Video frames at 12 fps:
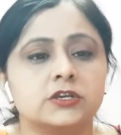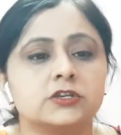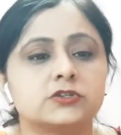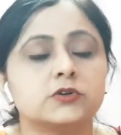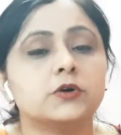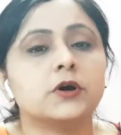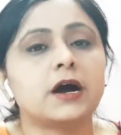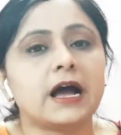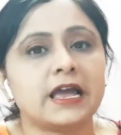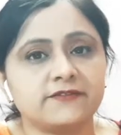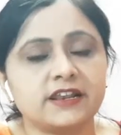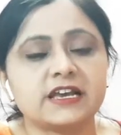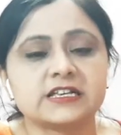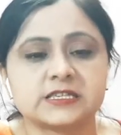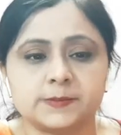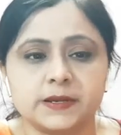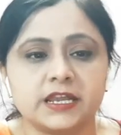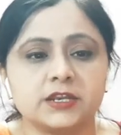So I will
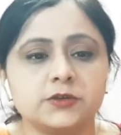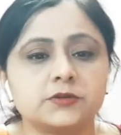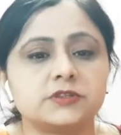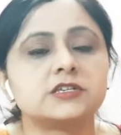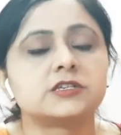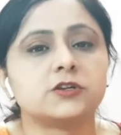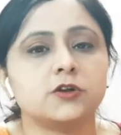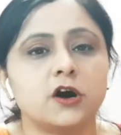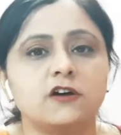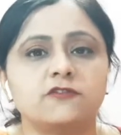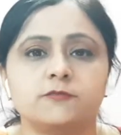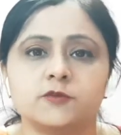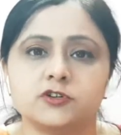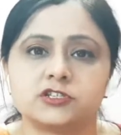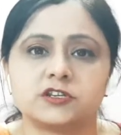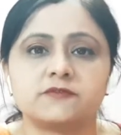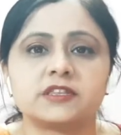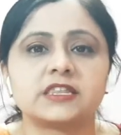explain you this law of
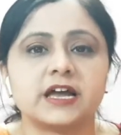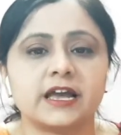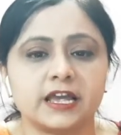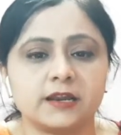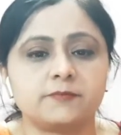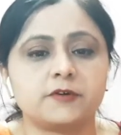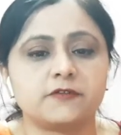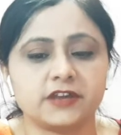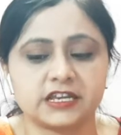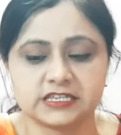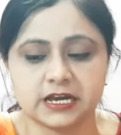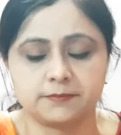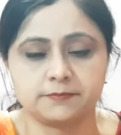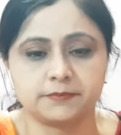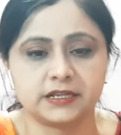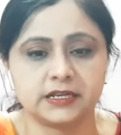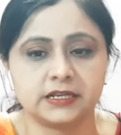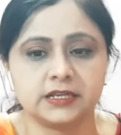motion with the help of example.